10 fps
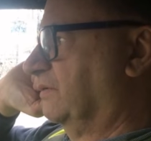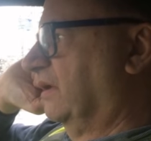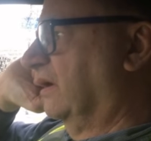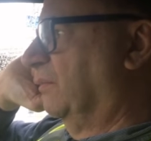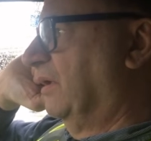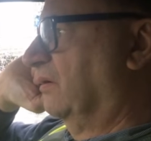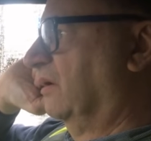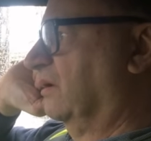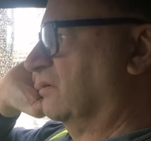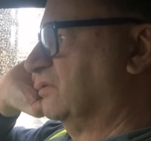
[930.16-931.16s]
thing. I mean,
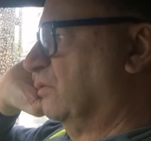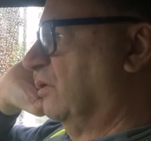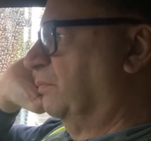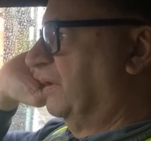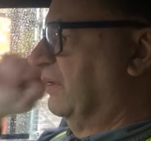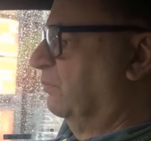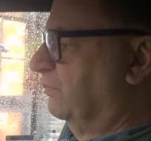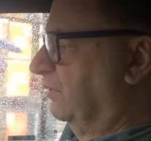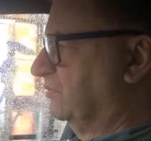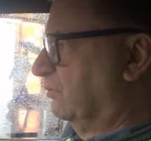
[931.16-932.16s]
I've still got plenty
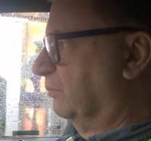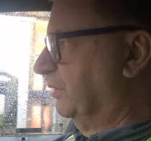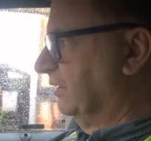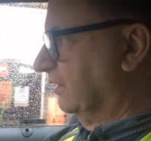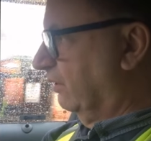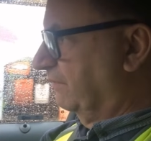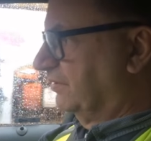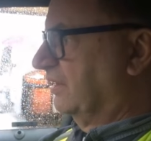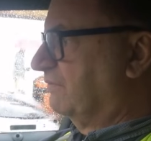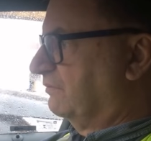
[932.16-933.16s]
of
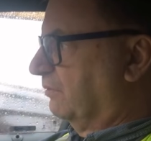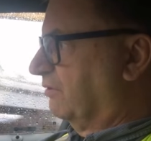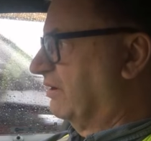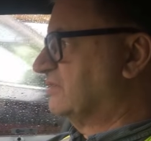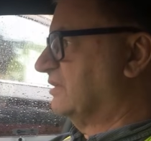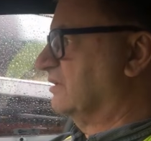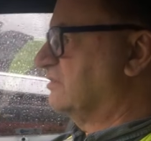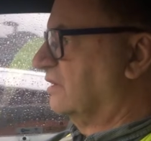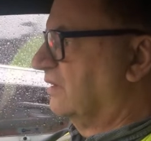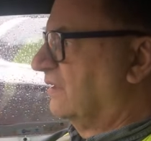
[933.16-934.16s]
life to live. I've got grandsons,